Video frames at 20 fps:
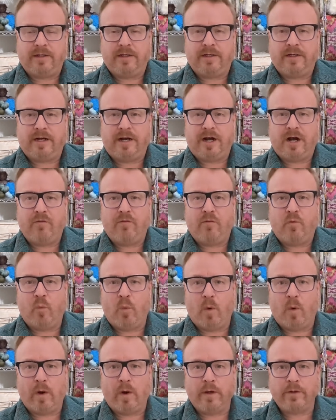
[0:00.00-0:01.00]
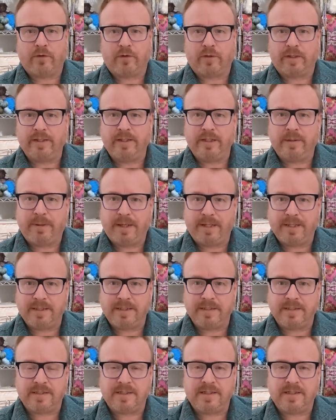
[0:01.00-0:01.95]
of wonderful independent